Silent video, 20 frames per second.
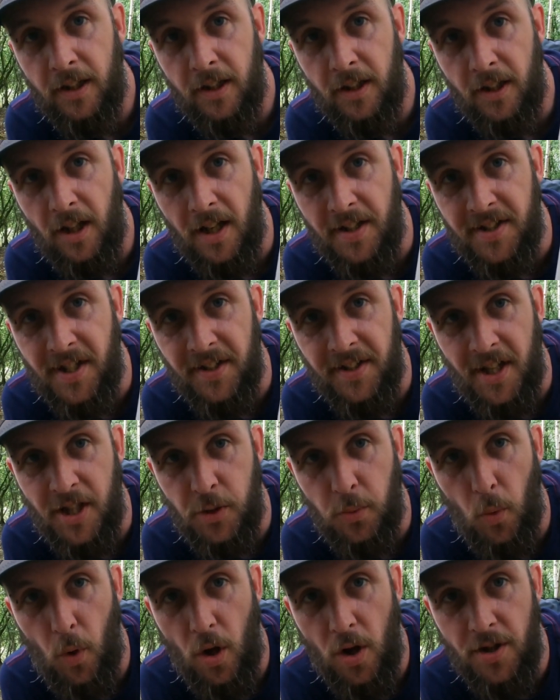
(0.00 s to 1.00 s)
I said,
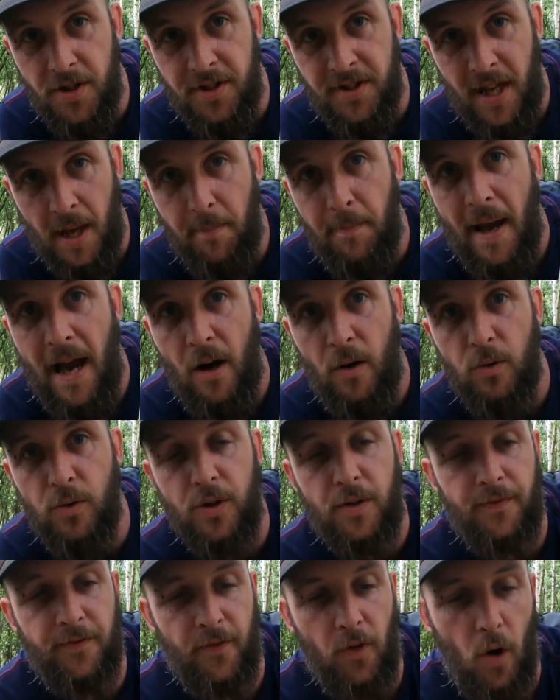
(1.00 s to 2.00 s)
this was £10
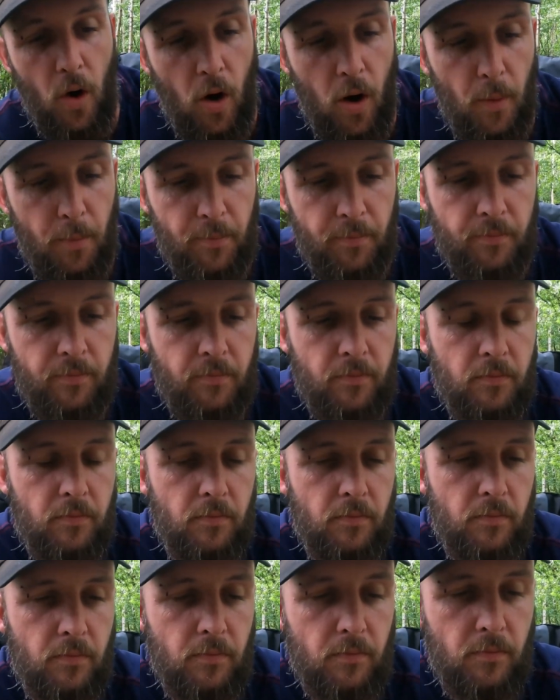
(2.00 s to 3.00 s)
from
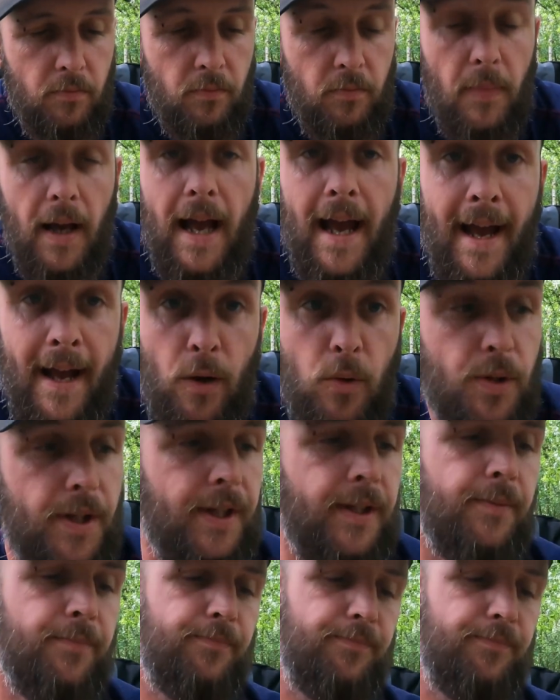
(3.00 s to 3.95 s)
Aldi.